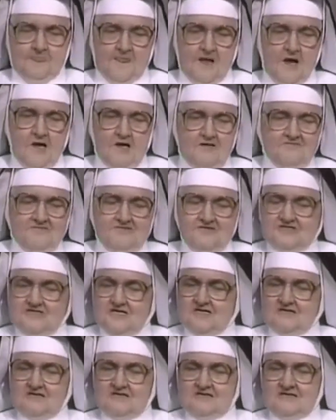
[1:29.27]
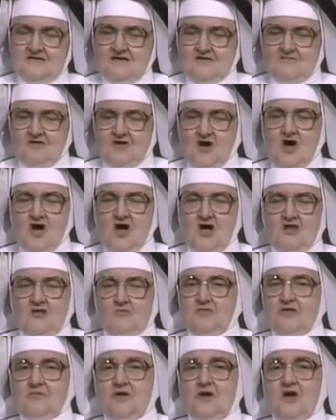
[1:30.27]
All of a sudden, they take away all.
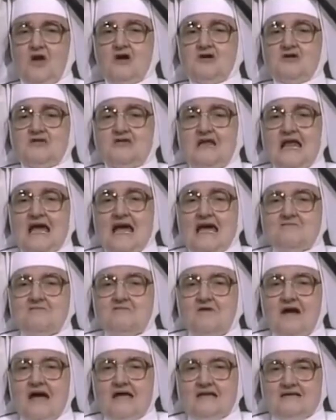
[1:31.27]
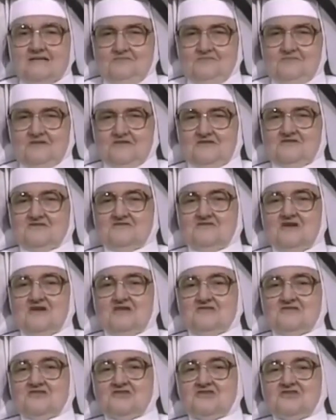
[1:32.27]
We belong to the Latin Rite, but
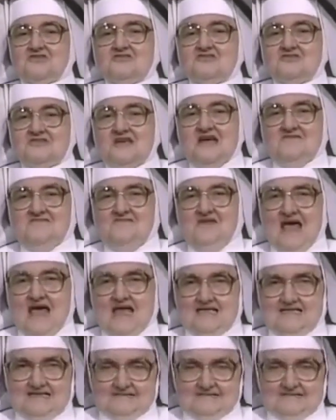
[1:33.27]
it's a sin to have Latin.